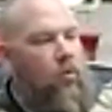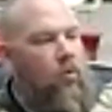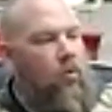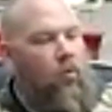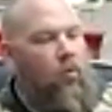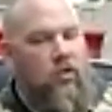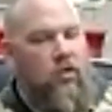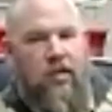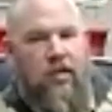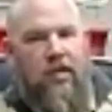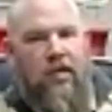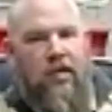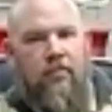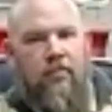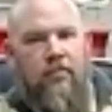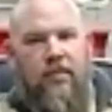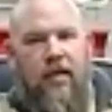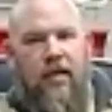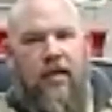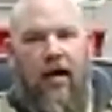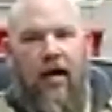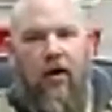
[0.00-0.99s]
Once it
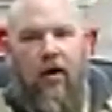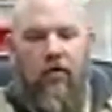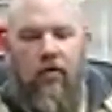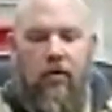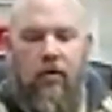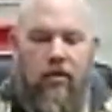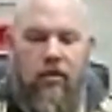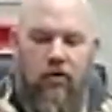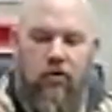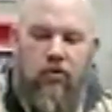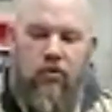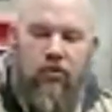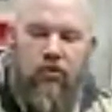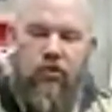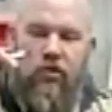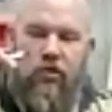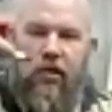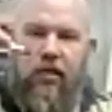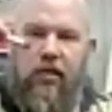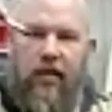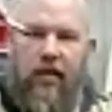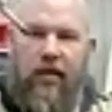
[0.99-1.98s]
comes down, there's
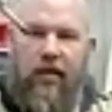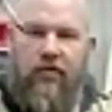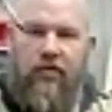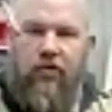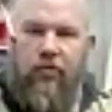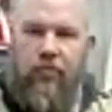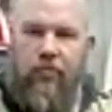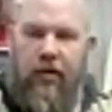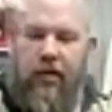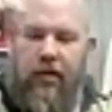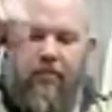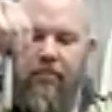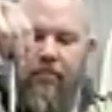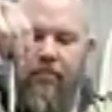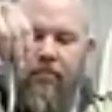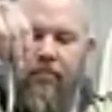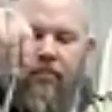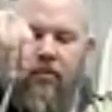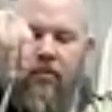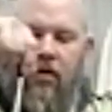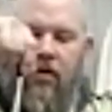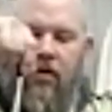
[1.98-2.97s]
usually a laser beam